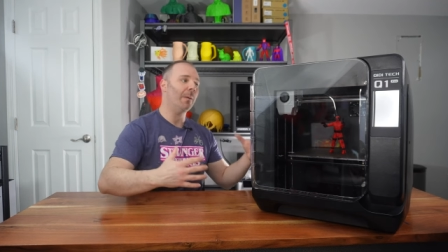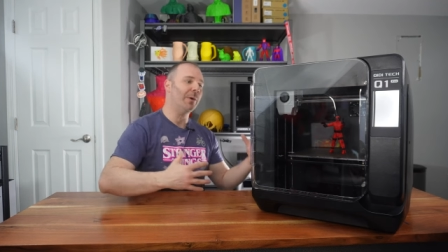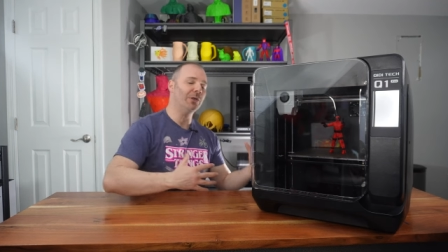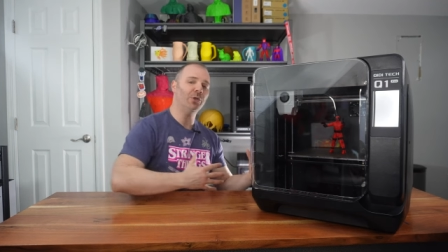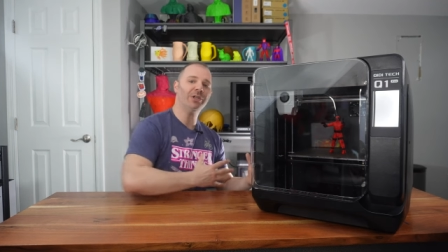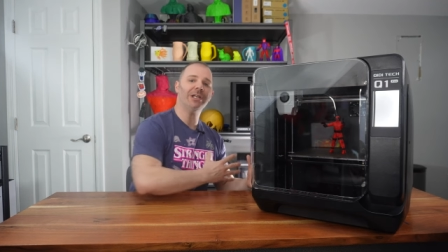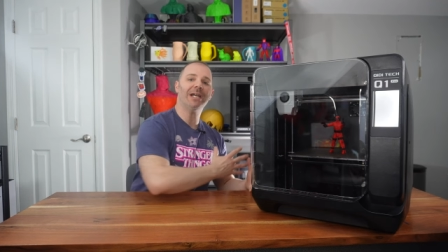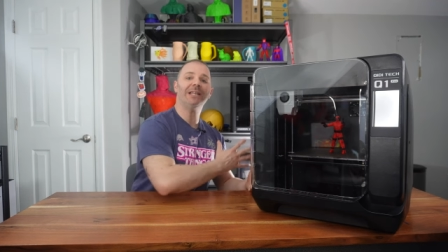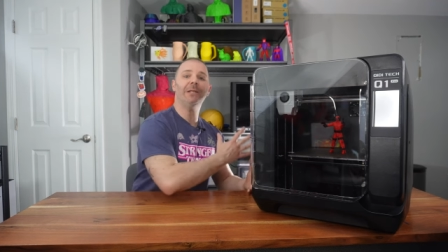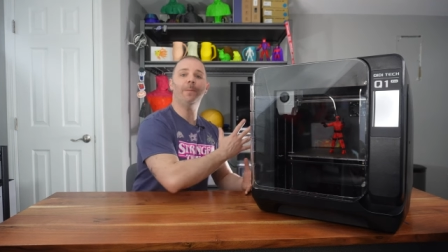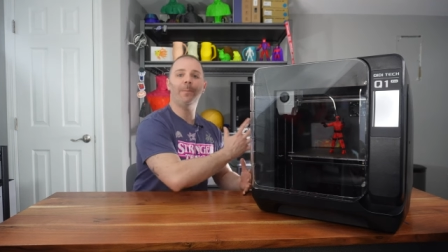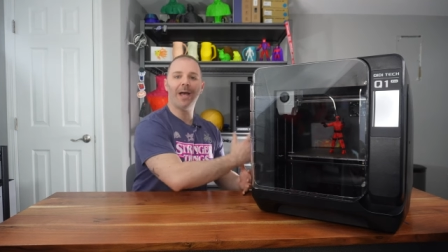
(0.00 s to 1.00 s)
But looking at
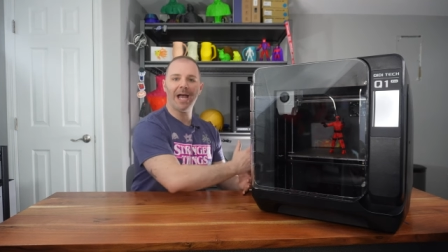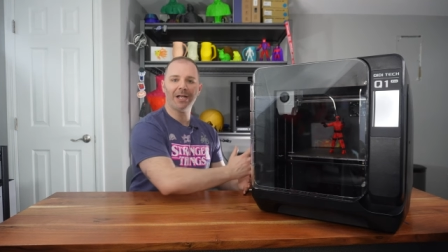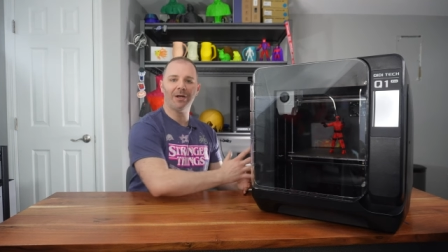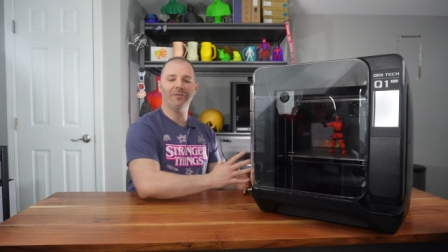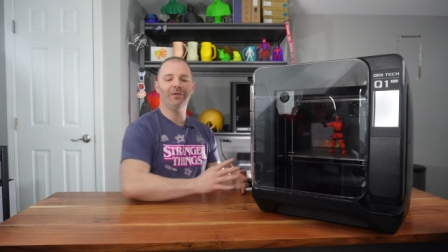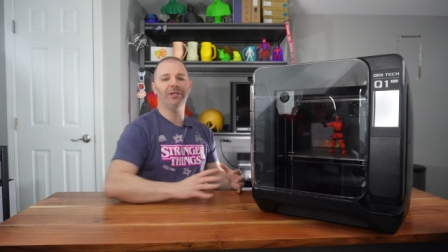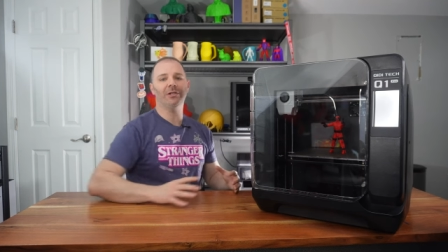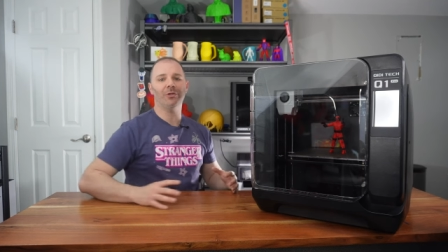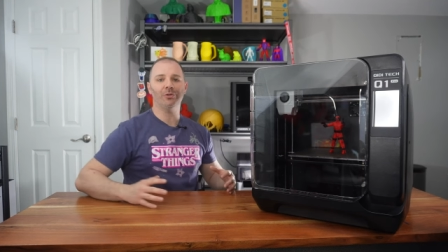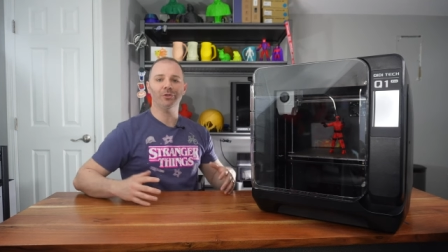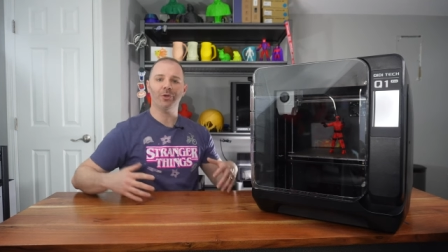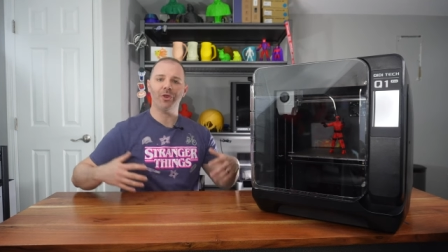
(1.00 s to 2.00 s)
the back of the
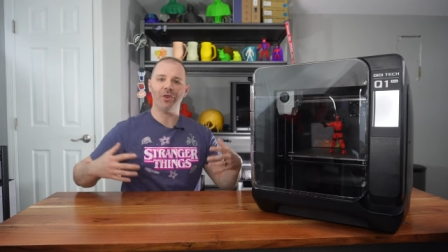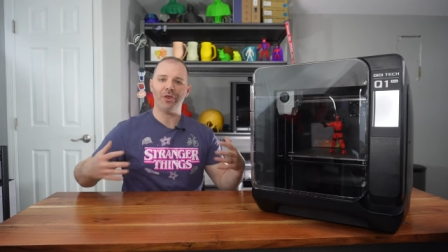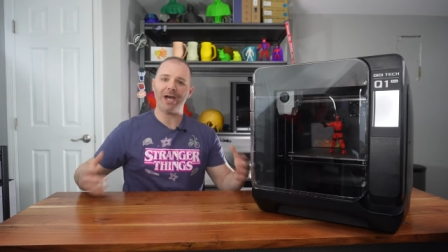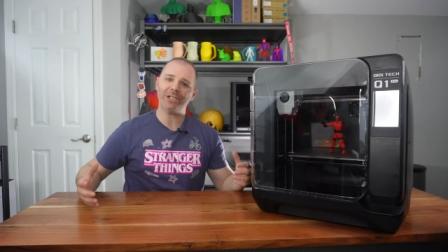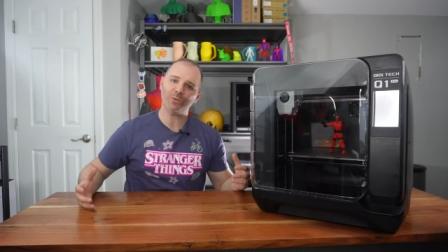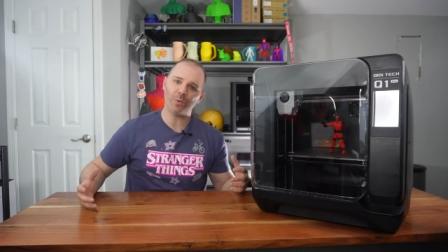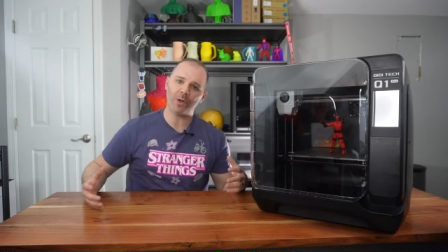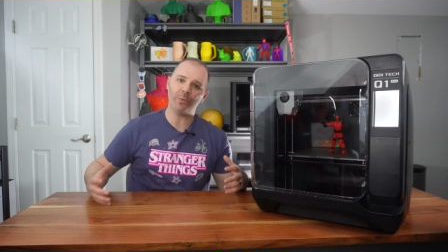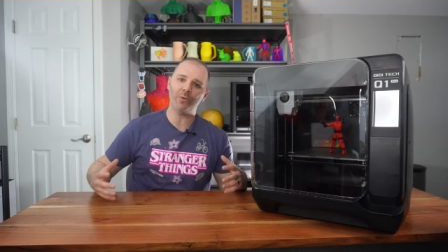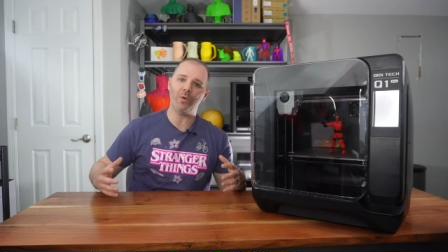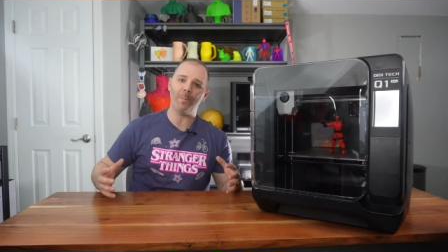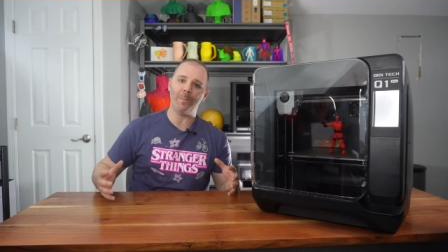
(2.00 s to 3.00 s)
enclosure, that is where we will